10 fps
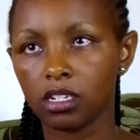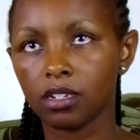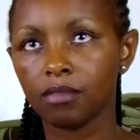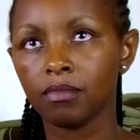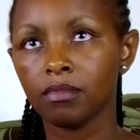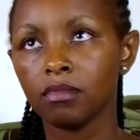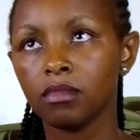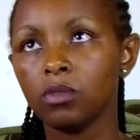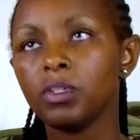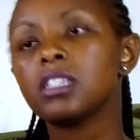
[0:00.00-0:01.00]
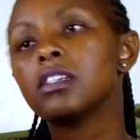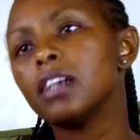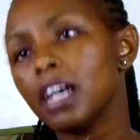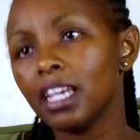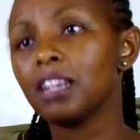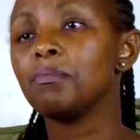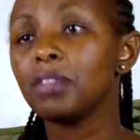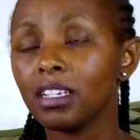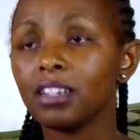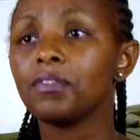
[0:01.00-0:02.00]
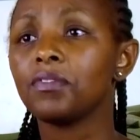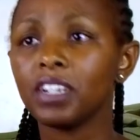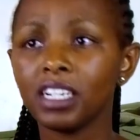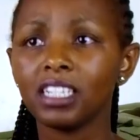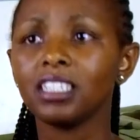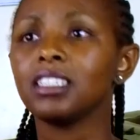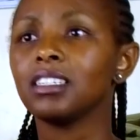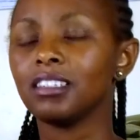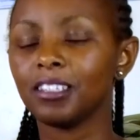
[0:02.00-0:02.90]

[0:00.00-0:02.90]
and we try and be very,